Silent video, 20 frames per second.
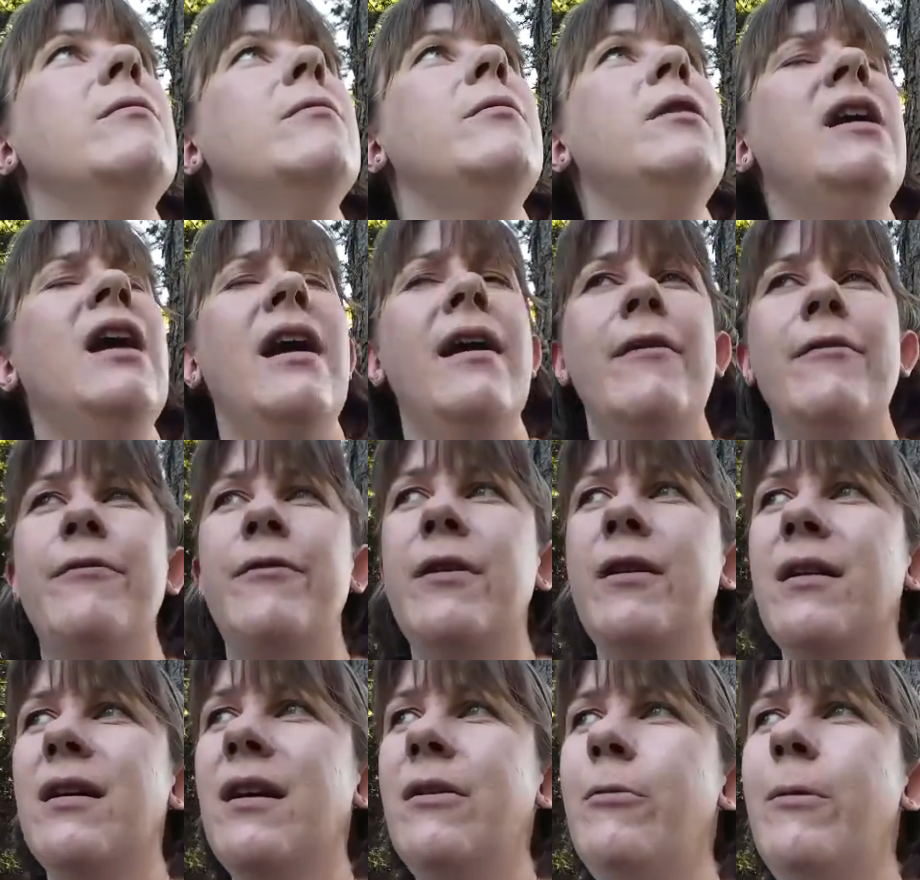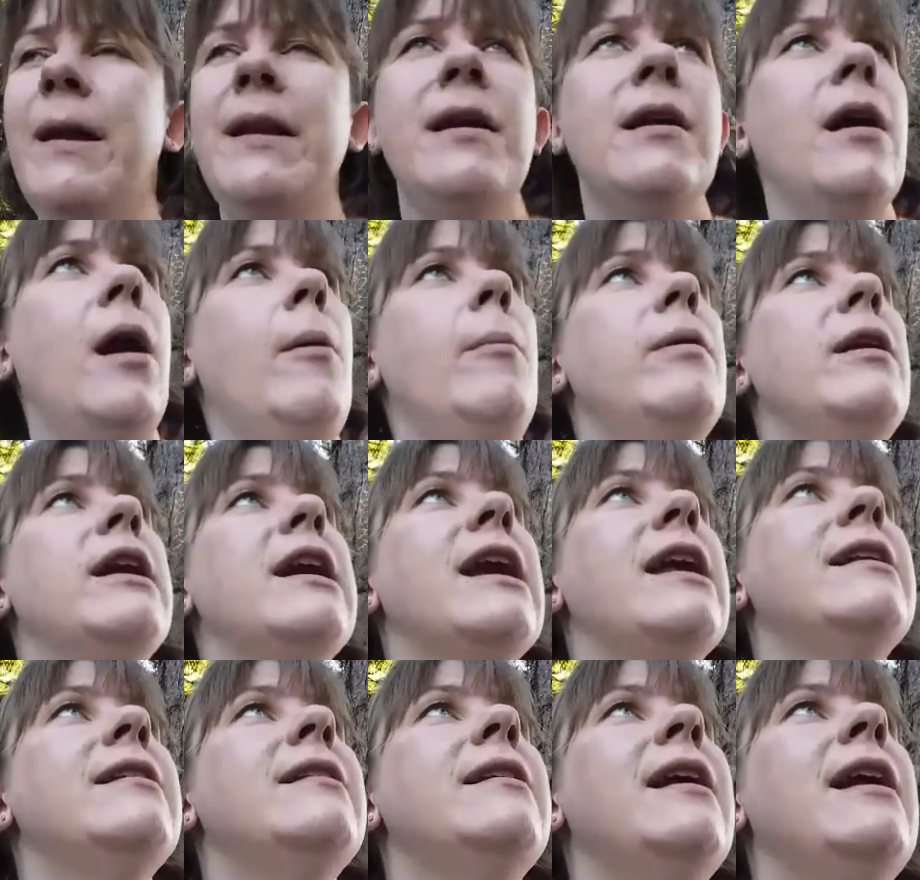We have quite a
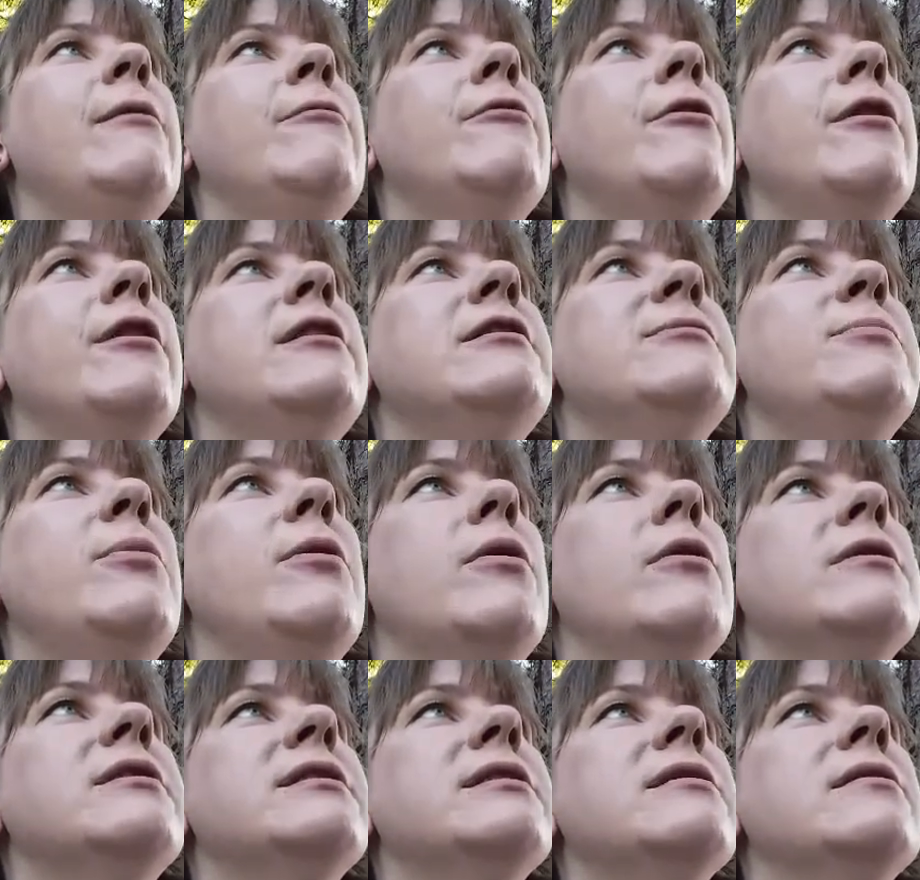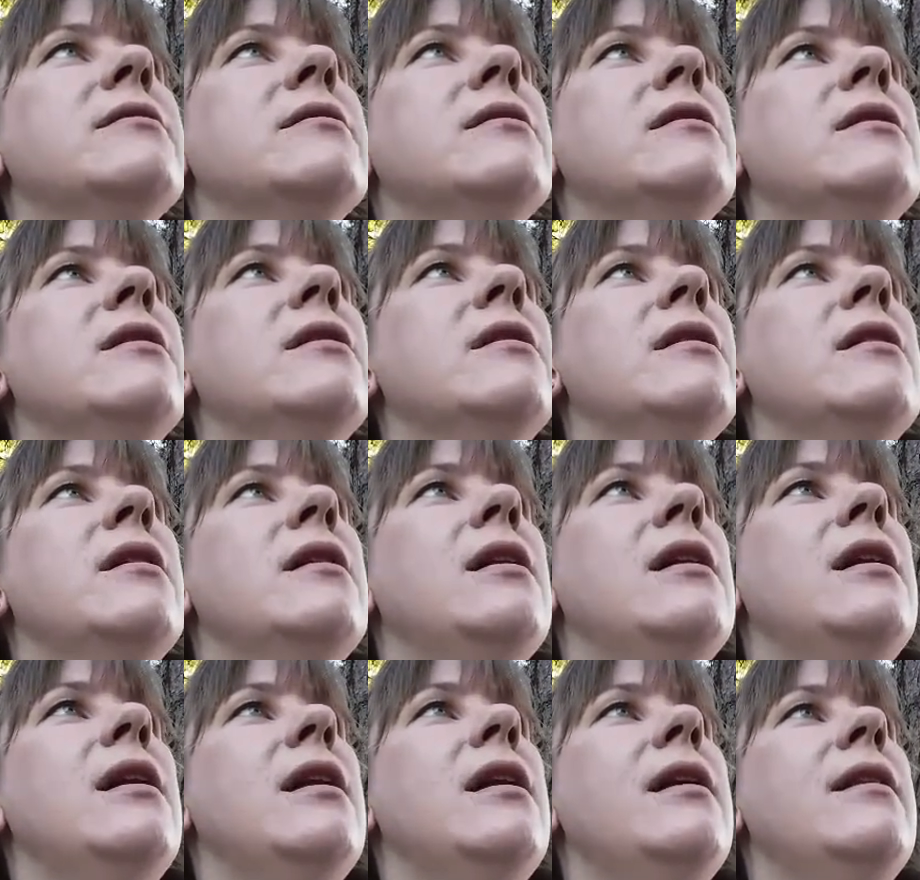complicated name for these birds.
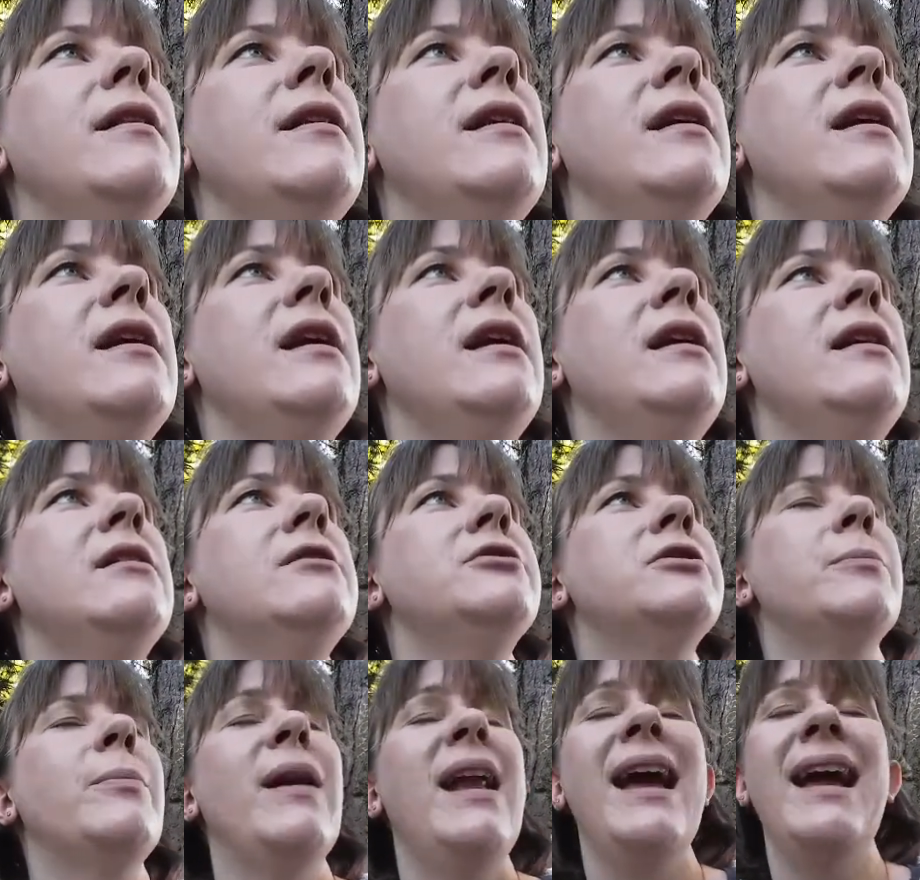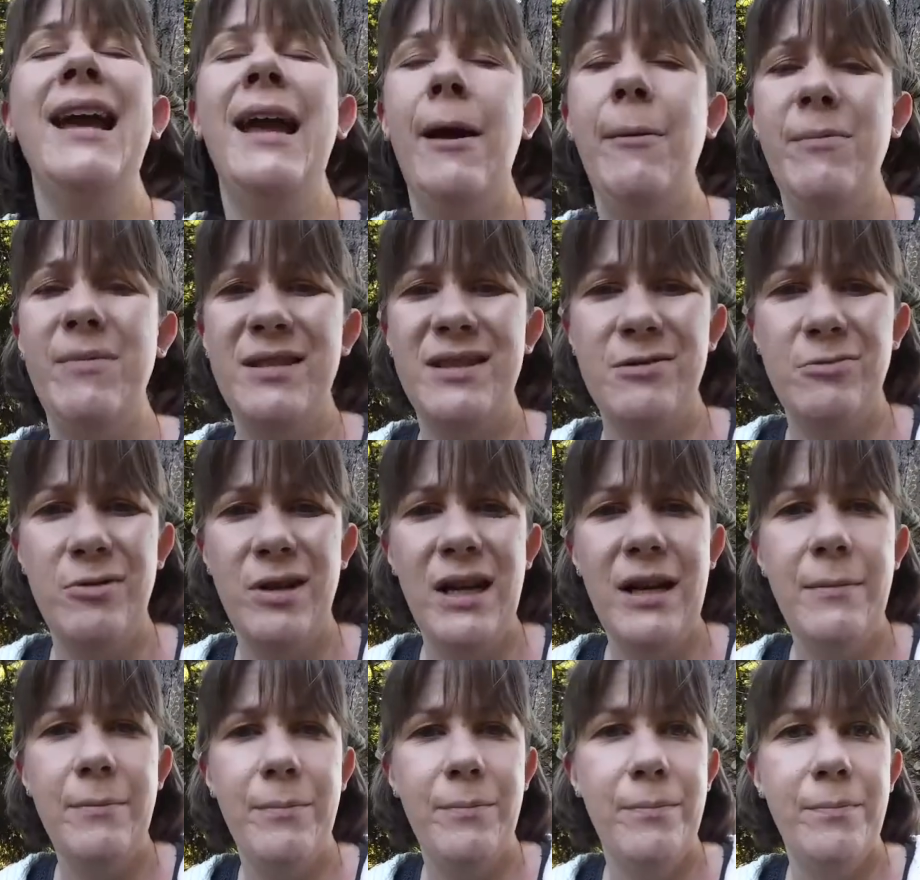The English black cap is
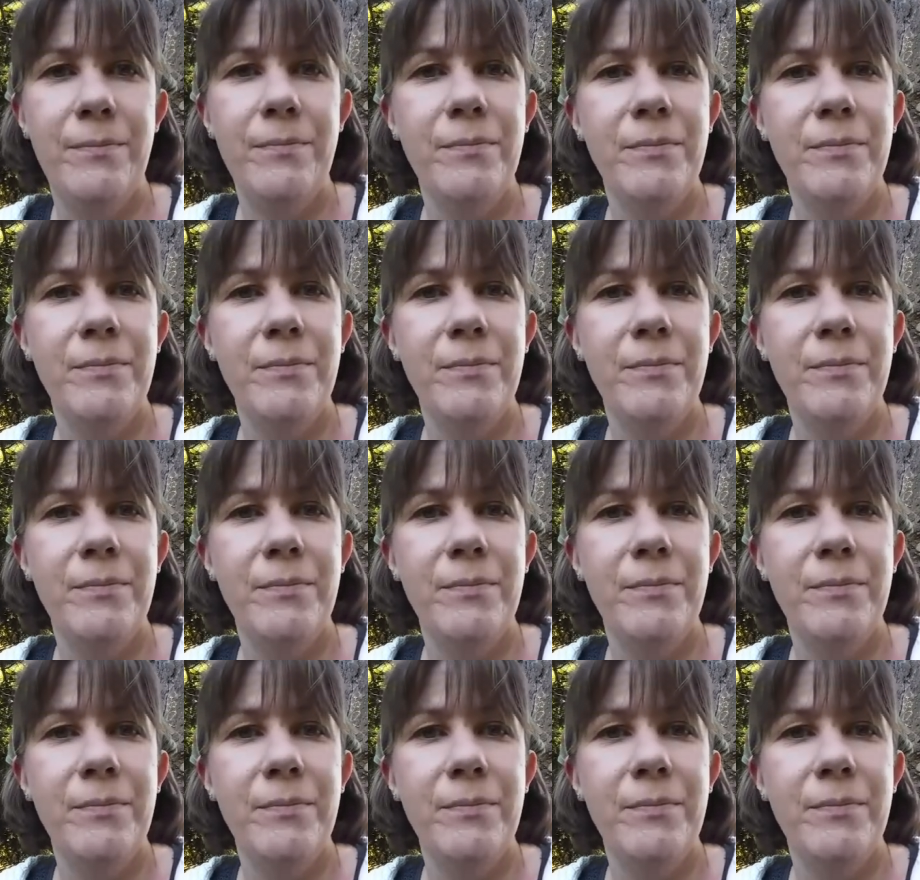really